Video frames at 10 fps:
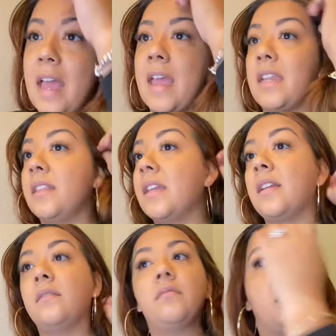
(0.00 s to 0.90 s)

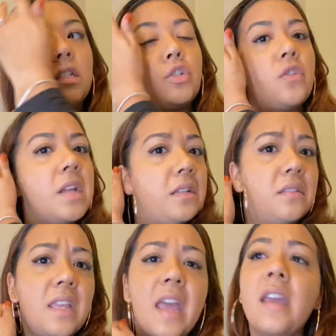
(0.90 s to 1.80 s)
anything to drink,
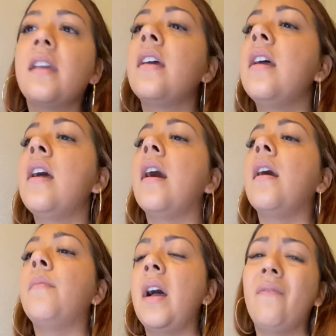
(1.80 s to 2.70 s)
take.
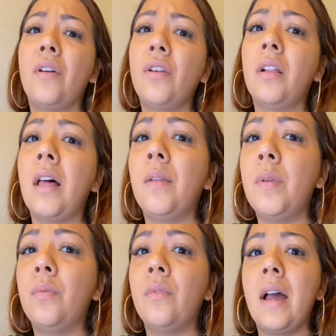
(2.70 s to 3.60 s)
Um, I've heard a lot of
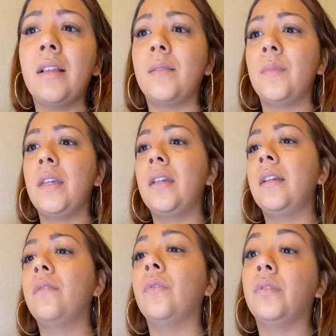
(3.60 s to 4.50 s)
people ask
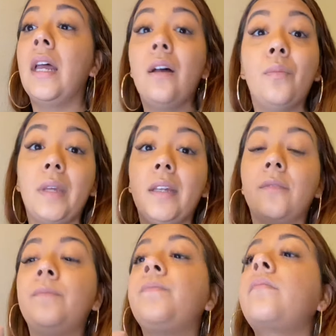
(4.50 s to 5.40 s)
me, well, tell me
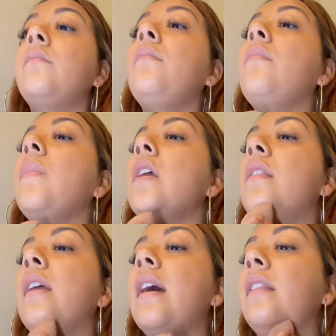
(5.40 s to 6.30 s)

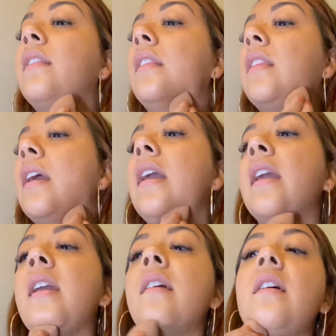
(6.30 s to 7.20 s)
that
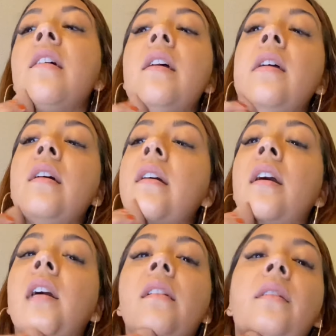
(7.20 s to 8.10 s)
they
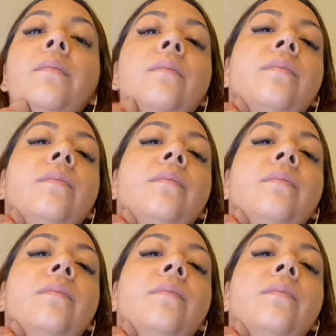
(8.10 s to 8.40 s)
um,